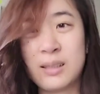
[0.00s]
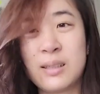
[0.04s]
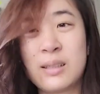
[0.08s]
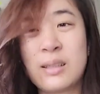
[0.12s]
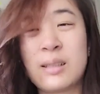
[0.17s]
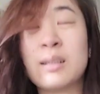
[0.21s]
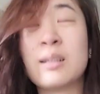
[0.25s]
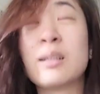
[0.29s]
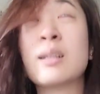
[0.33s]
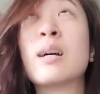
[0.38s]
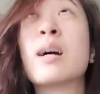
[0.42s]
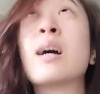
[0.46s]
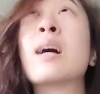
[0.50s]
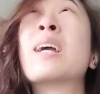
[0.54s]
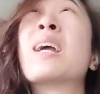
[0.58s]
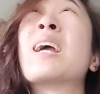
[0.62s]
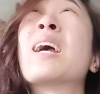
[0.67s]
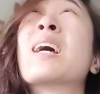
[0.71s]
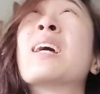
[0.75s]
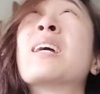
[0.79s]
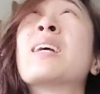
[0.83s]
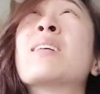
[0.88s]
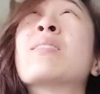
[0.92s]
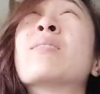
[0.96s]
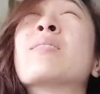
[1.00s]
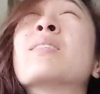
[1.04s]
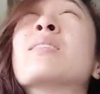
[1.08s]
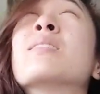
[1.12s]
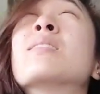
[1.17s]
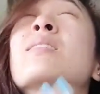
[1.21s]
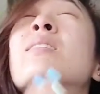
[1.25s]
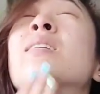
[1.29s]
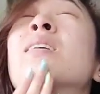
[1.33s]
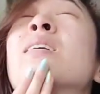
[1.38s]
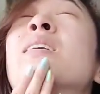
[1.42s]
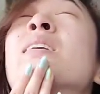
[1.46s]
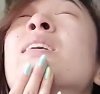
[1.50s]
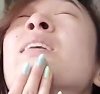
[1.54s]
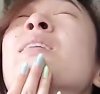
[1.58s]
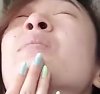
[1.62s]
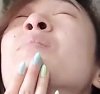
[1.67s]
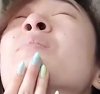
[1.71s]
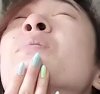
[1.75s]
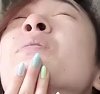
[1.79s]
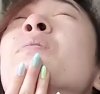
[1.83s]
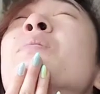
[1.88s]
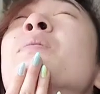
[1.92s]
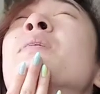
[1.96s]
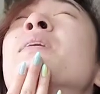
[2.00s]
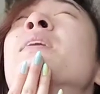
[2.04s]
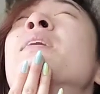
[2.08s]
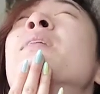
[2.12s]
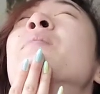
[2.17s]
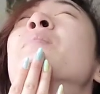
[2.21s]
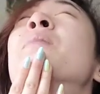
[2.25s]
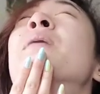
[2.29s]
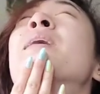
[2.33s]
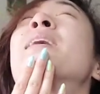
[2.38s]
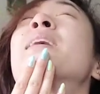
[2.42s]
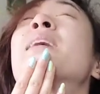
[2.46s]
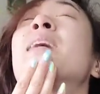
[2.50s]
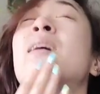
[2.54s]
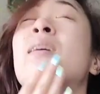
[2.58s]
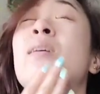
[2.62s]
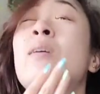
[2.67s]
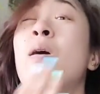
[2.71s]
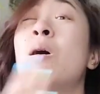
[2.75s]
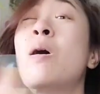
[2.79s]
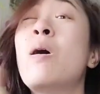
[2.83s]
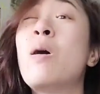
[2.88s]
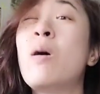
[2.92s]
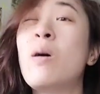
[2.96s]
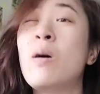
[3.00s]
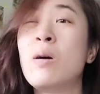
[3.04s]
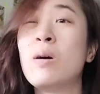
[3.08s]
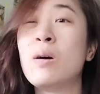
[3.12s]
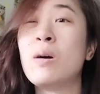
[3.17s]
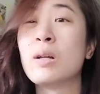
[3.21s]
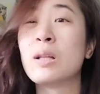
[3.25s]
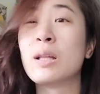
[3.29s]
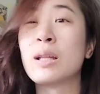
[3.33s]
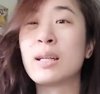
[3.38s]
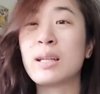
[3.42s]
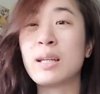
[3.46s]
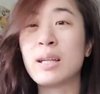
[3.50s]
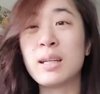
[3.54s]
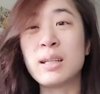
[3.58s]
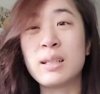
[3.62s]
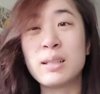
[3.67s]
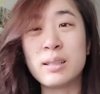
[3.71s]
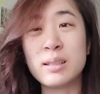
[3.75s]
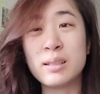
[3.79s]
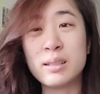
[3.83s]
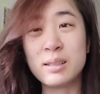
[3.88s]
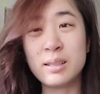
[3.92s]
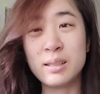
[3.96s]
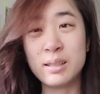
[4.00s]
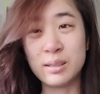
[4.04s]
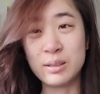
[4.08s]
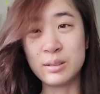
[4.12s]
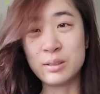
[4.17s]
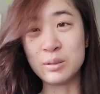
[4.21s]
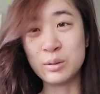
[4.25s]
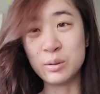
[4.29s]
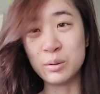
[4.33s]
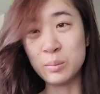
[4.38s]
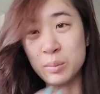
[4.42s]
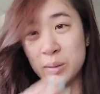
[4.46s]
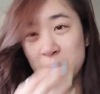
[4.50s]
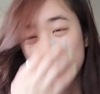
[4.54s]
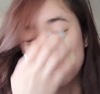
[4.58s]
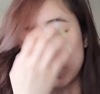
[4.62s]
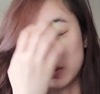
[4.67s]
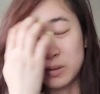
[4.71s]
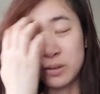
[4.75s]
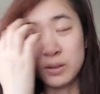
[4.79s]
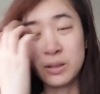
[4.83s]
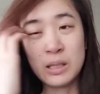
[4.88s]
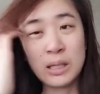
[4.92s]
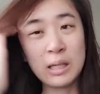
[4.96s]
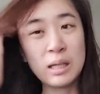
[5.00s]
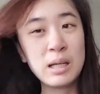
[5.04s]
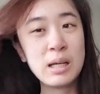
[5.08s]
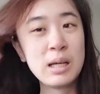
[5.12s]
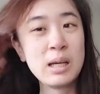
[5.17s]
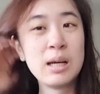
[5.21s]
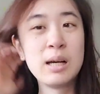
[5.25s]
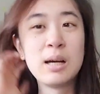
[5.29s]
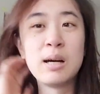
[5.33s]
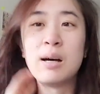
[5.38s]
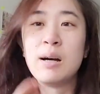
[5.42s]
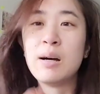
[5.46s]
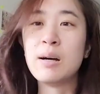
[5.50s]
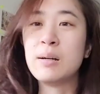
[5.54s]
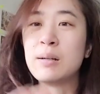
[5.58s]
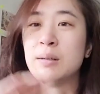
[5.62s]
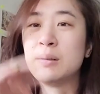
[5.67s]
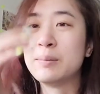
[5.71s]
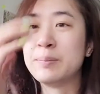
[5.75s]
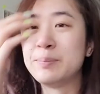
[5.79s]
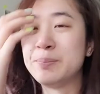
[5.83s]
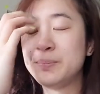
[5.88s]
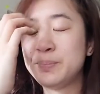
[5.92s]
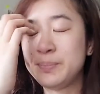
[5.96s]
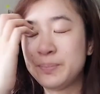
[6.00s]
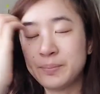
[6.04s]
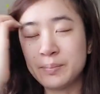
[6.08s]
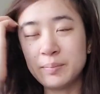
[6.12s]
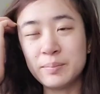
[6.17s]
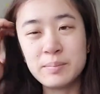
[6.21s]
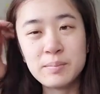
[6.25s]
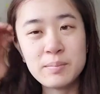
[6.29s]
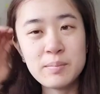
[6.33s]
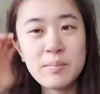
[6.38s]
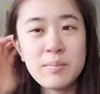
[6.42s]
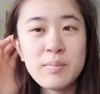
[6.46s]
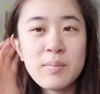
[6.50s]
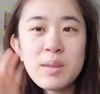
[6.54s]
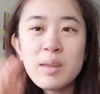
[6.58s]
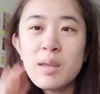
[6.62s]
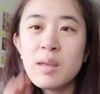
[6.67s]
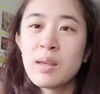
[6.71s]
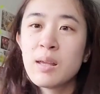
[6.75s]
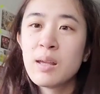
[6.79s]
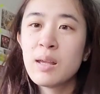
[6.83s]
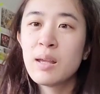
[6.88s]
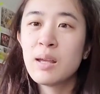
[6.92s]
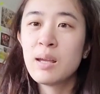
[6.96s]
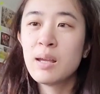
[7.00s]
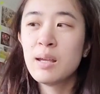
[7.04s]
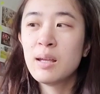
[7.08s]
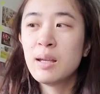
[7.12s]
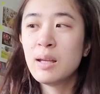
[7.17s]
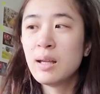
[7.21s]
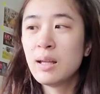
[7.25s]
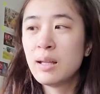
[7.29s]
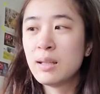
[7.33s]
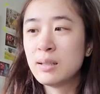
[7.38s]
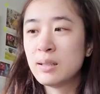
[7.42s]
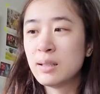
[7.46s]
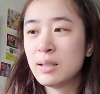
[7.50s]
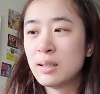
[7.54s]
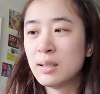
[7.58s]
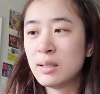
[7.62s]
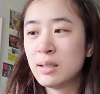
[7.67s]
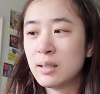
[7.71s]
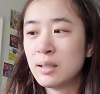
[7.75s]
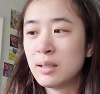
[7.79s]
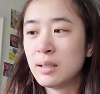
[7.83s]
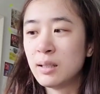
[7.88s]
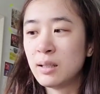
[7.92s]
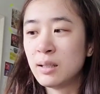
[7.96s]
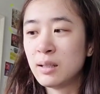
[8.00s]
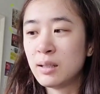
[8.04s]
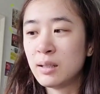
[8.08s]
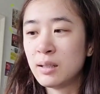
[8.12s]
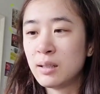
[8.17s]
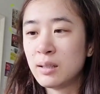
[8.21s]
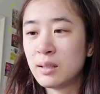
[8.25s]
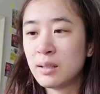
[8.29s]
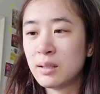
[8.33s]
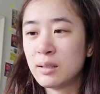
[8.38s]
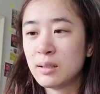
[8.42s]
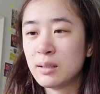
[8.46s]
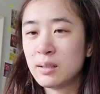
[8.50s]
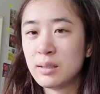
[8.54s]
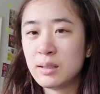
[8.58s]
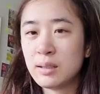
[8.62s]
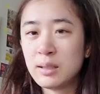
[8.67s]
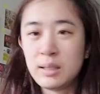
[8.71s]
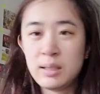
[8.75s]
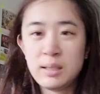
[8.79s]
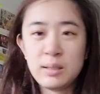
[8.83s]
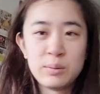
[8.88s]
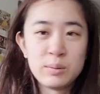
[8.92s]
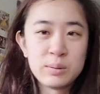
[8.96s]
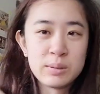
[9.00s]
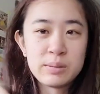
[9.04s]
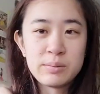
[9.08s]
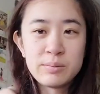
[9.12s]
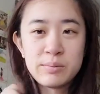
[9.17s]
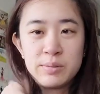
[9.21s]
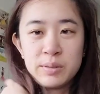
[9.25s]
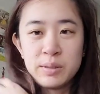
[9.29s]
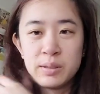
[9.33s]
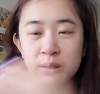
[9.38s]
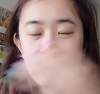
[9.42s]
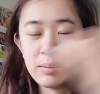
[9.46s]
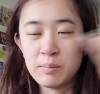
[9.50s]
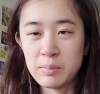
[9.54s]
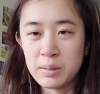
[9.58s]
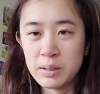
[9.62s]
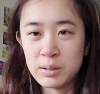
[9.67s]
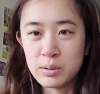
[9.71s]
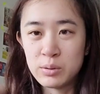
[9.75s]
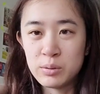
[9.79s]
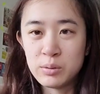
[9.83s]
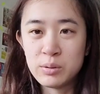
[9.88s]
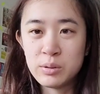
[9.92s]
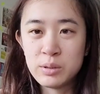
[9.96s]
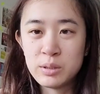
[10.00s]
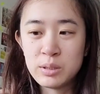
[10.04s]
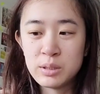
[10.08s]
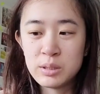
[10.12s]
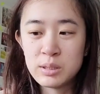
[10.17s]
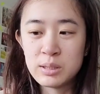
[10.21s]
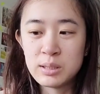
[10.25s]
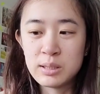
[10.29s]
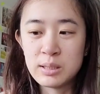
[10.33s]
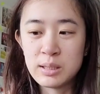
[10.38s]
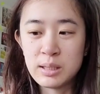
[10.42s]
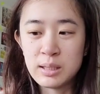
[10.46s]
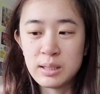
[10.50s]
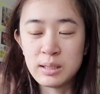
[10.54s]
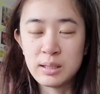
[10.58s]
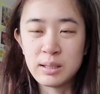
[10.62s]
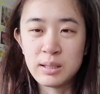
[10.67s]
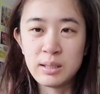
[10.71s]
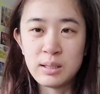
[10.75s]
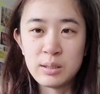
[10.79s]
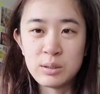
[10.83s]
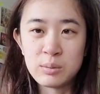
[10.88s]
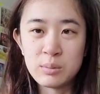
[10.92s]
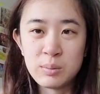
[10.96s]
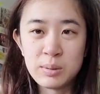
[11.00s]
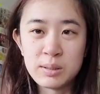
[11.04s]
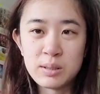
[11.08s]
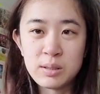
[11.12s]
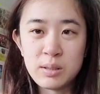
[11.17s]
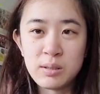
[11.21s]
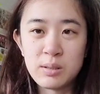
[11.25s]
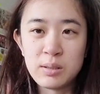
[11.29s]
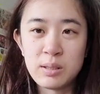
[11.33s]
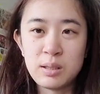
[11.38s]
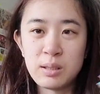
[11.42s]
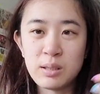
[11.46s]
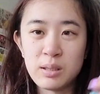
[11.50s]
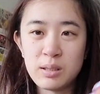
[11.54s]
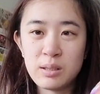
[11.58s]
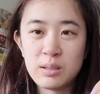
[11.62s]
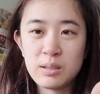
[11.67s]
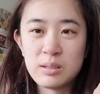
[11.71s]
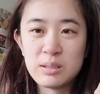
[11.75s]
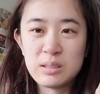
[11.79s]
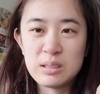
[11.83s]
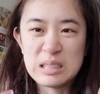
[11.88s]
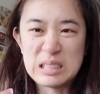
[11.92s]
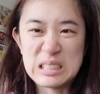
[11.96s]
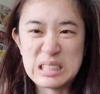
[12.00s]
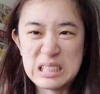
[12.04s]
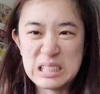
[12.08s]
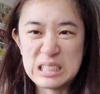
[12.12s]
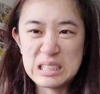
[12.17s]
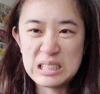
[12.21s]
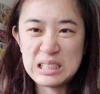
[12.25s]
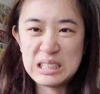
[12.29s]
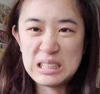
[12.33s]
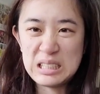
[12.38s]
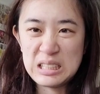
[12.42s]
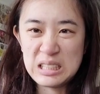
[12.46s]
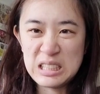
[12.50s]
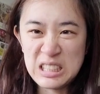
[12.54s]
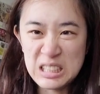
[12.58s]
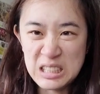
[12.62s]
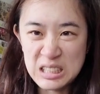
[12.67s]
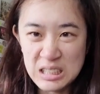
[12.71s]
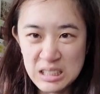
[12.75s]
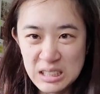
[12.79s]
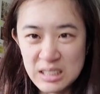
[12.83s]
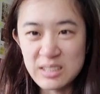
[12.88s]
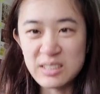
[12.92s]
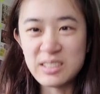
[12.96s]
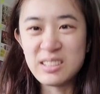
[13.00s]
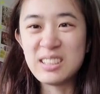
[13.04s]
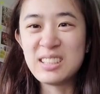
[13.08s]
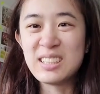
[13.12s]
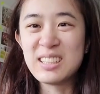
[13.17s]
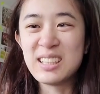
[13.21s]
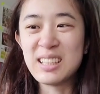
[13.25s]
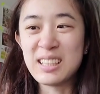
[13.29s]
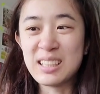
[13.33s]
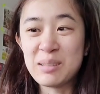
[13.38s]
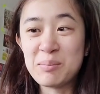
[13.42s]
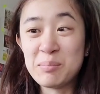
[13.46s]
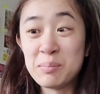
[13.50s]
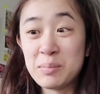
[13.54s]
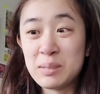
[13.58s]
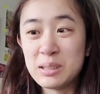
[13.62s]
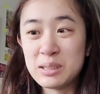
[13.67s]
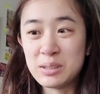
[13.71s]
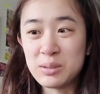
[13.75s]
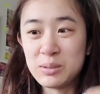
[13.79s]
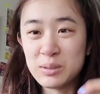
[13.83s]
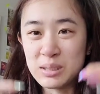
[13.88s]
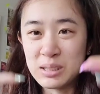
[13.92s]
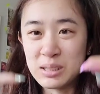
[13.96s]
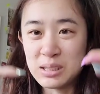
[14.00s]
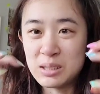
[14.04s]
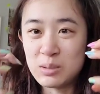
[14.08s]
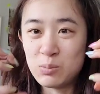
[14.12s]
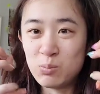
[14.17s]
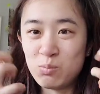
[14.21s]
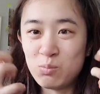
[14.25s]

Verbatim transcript: and then I can't even I can't put my head back at all. Like it it's so painful. Um and then he was feeling my shoulders and like this one's all like like hard, like the muscles